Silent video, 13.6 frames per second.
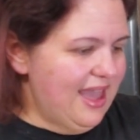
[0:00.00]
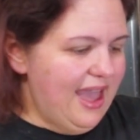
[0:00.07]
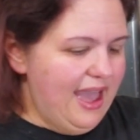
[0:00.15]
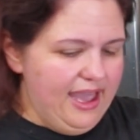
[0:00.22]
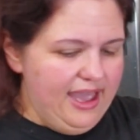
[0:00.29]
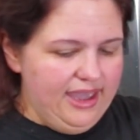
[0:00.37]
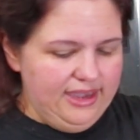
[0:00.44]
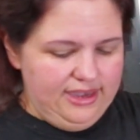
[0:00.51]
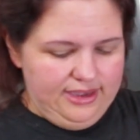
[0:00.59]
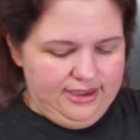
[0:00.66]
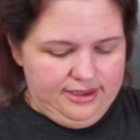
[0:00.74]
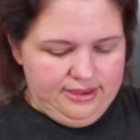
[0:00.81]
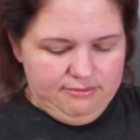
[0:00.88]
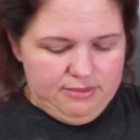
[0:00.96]
I
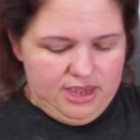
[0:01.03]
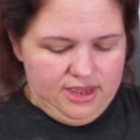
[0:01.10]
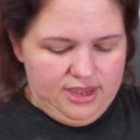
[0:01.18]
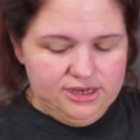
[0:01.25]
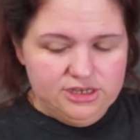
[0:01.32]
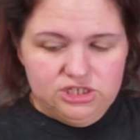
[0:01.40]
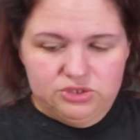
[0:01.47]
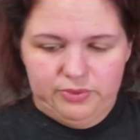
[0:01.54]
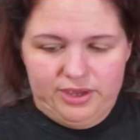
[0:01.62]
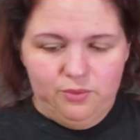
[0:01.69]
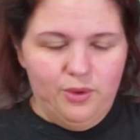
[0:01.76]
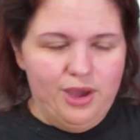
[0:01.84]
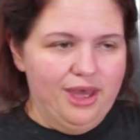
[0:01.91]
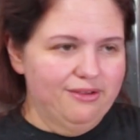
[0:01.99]
am doing
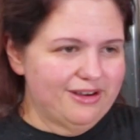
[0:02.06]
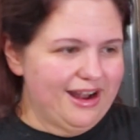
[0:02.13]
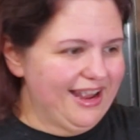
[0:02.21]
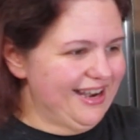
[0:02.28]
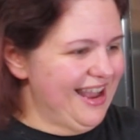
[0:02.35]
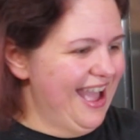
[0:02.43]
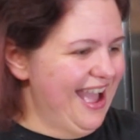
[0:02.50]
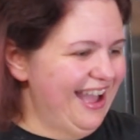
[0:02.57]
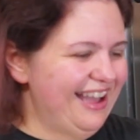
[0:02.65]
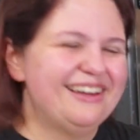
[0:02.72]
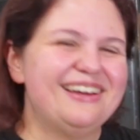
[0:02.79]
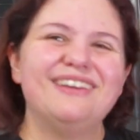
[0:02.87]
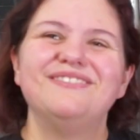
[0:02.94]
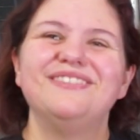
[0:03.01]
well right
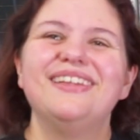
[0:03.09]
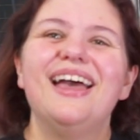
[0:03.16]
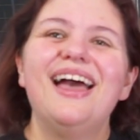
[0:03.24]
now.